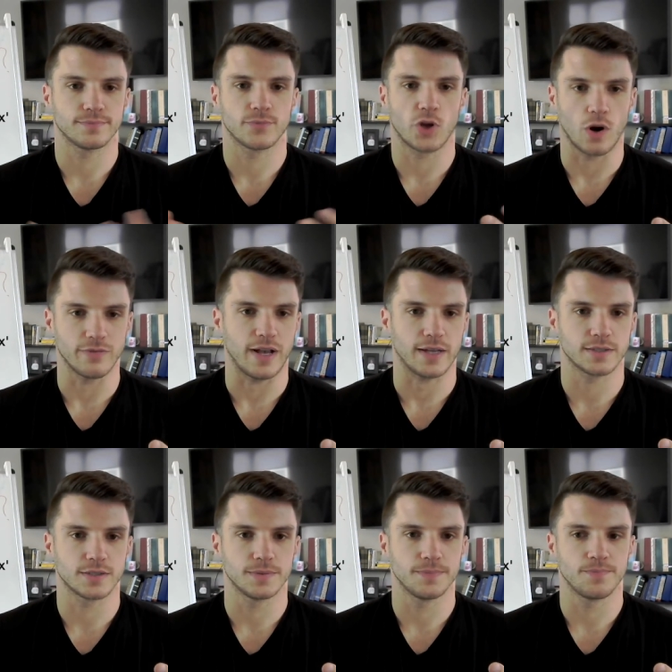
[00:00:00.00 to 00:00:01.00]

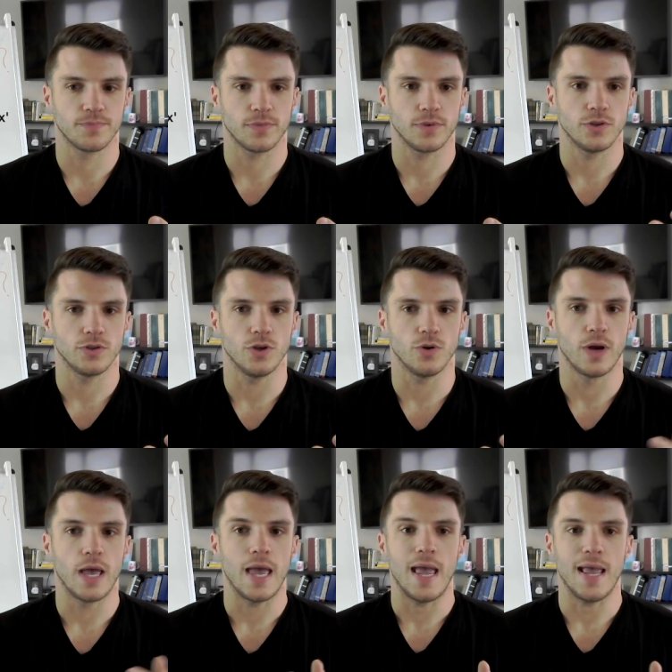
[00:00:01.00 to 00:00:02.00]
Carfax, you
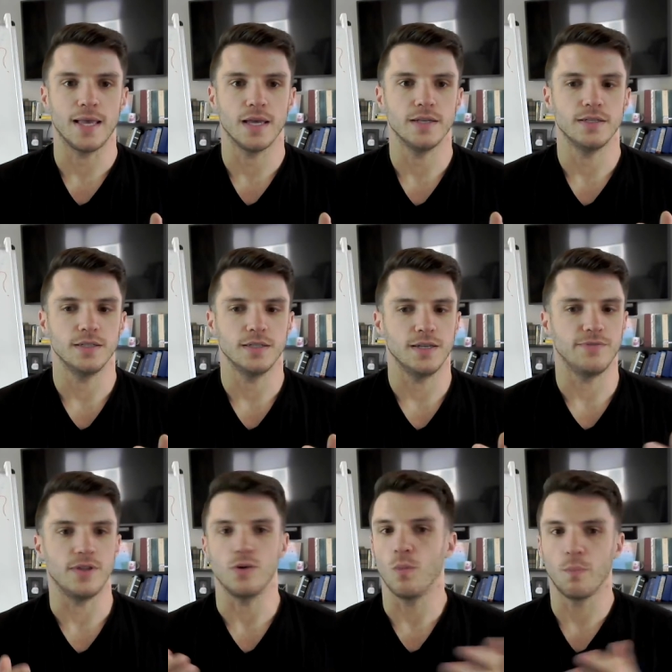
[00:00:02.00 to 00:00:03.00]
know, and if they
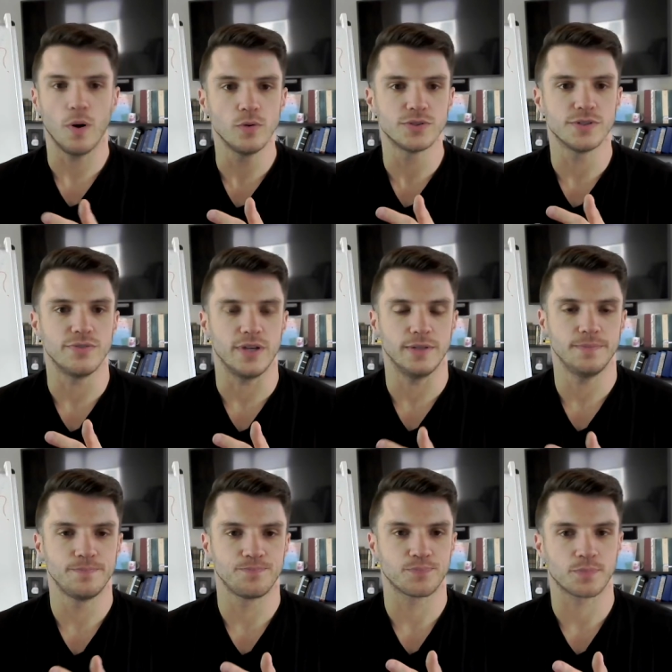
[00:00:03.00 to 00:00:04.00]
don't post the V I N,
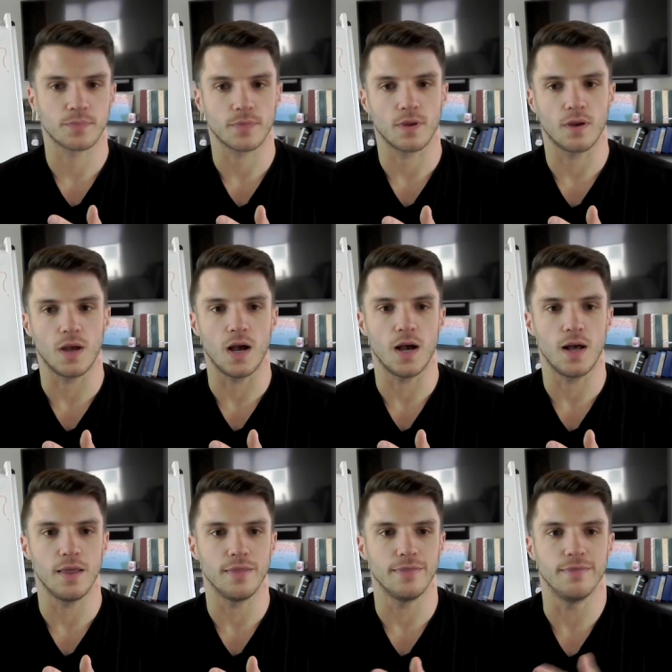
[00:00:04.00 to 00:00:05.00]
uh,
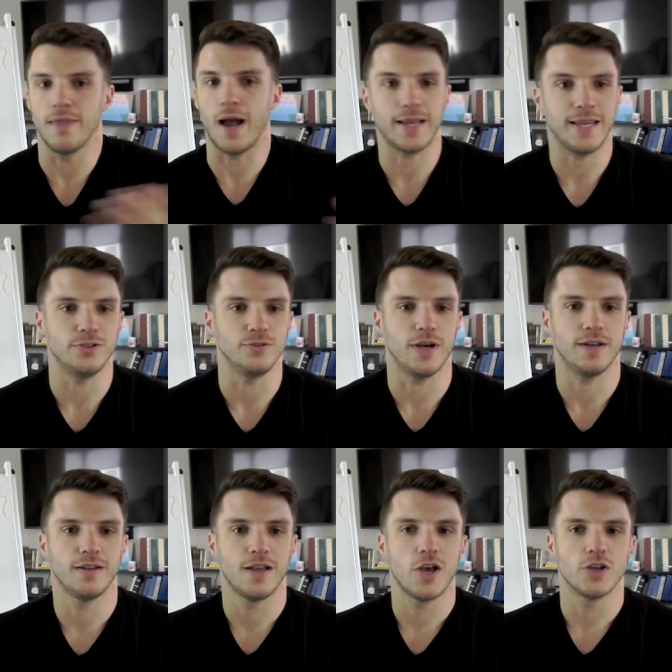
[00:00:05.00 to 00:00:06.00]
I can't do
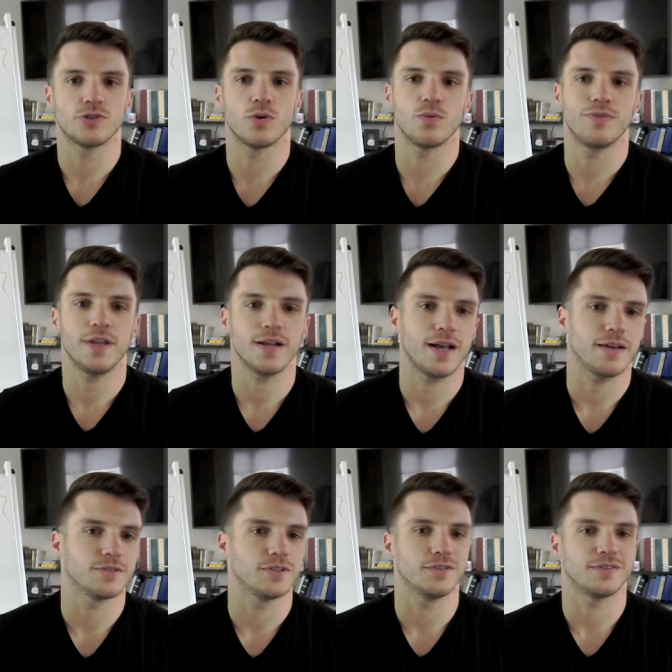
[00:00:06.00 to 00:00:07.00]
that. So then I have
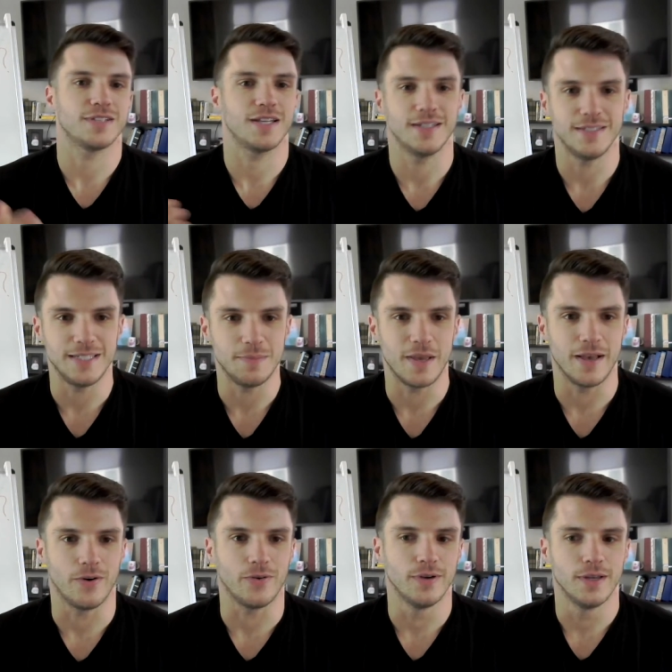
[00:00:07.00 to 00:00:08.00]
to send an
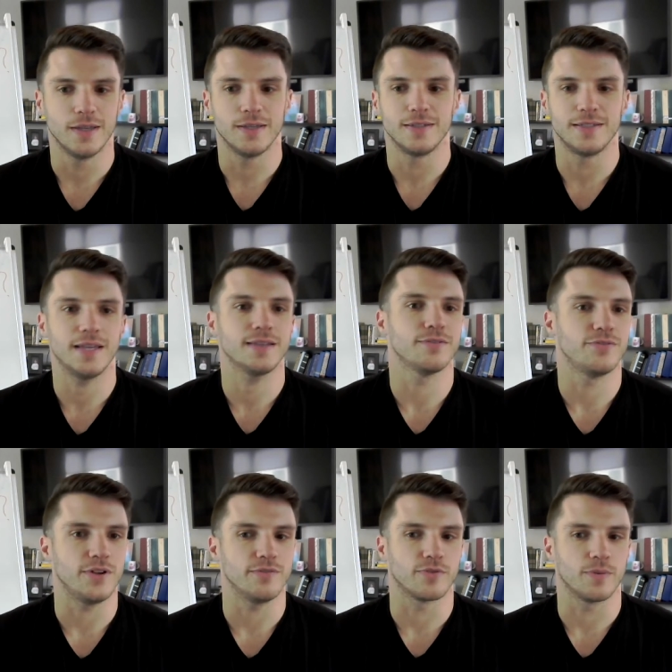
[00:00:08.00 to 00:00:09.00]
email, get the V I
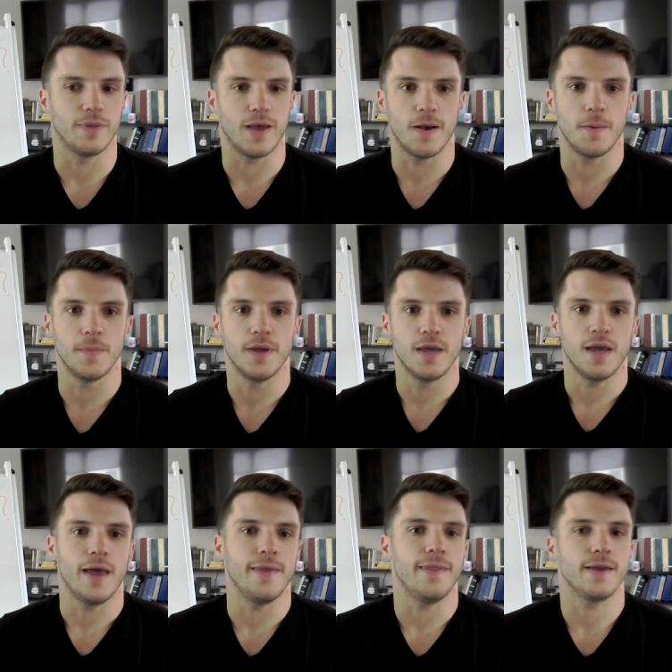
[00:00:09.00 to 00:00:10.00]
N from them,
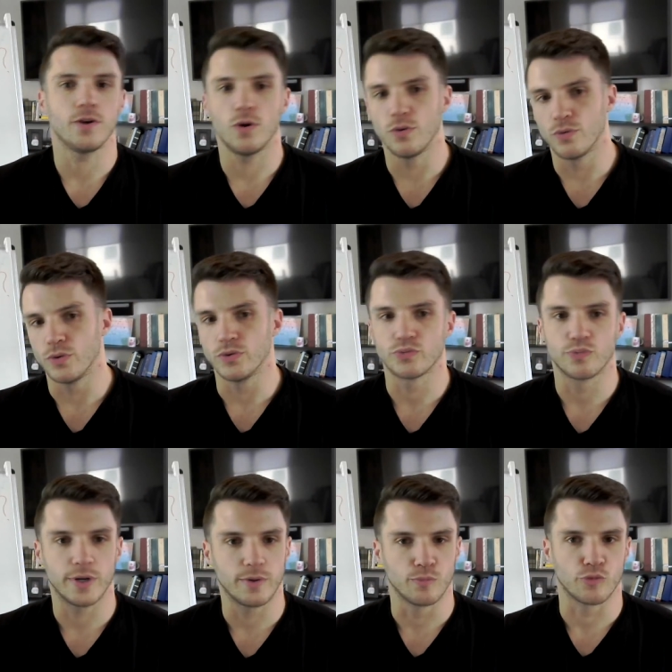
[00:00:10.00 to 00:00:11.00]
and then go through this
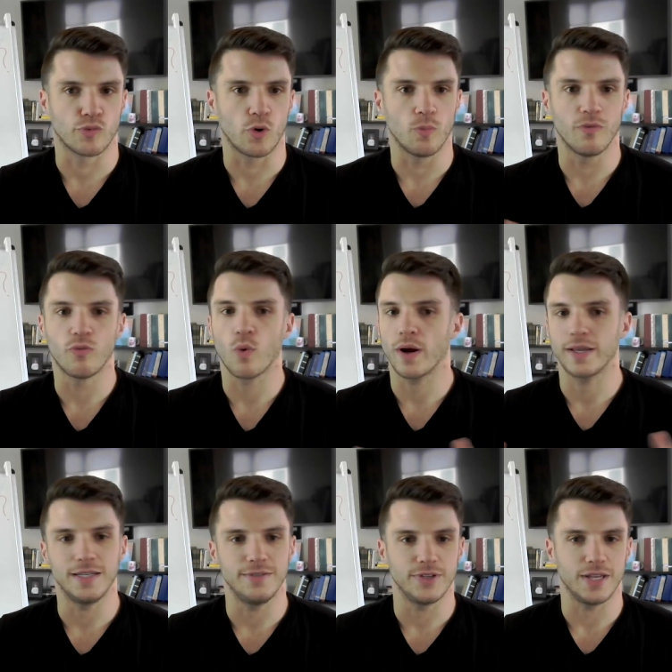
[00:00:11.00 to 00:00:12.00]
rigmarole before I can
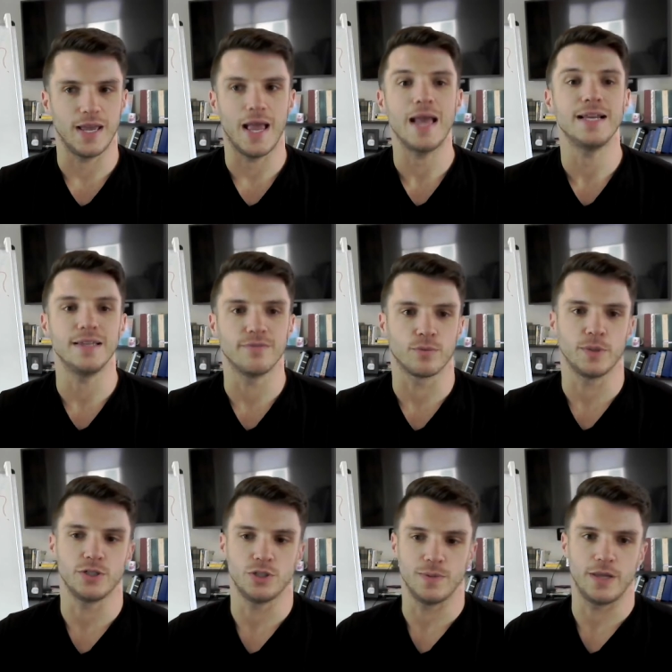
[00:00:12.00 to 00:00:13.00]
even get any
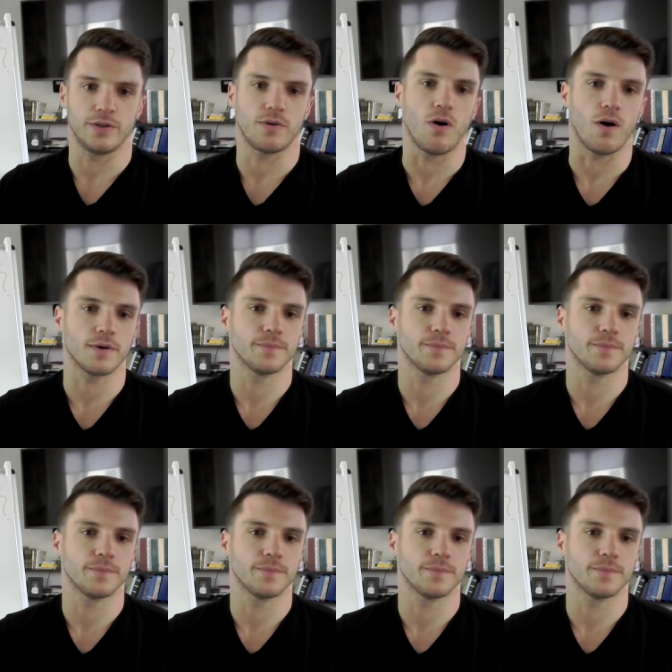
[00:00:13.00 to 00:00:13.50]
information about the car.